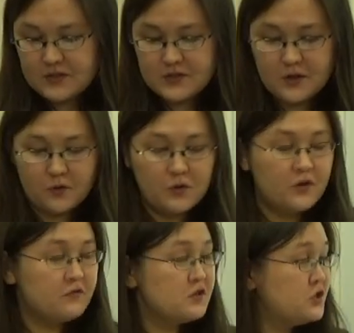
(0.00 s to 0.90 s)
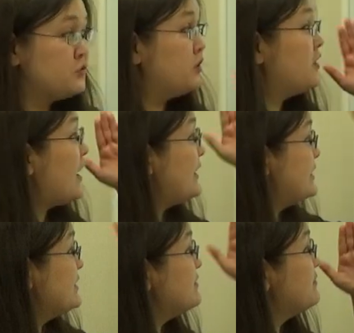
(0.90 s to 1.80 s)
So first we
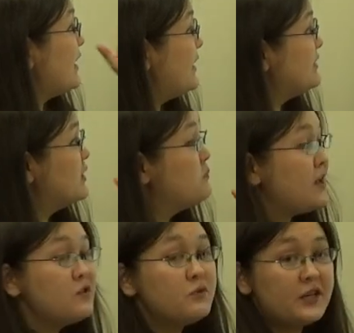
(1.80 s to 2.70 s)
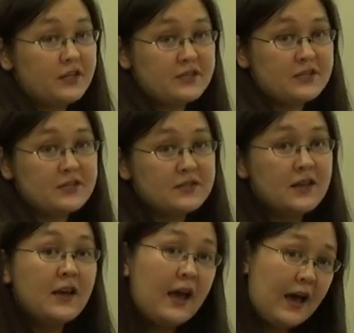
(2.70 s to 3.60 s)
identify the main weaknesses,
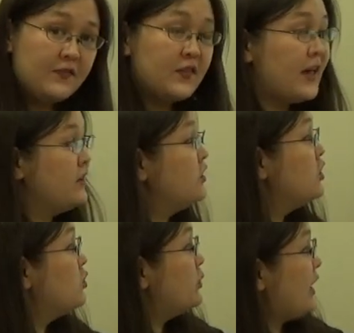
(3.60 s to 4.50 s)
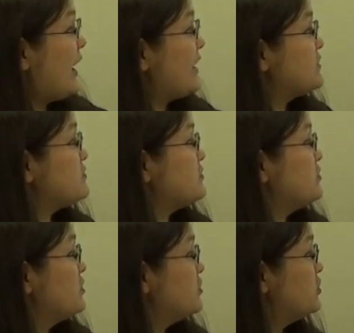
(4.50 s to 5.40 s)
and then we answer
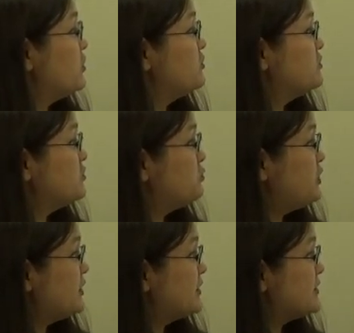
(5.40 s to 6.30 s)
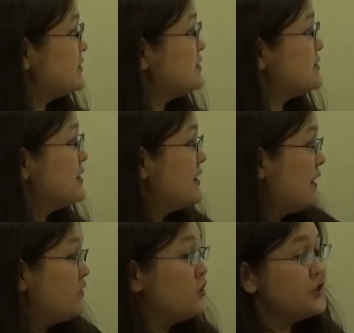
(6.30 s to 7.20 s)
those weaknesses.
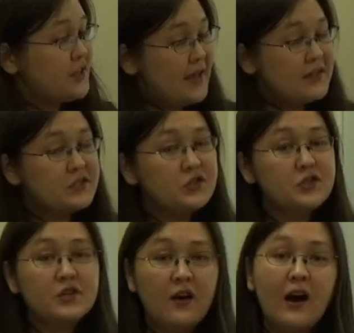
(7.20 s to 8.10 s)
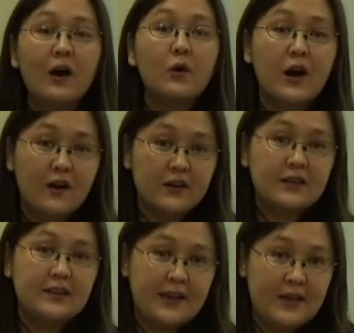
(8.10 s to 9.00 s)
Those answers are our
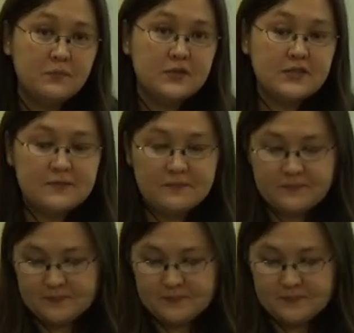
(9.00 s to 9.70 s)
claims.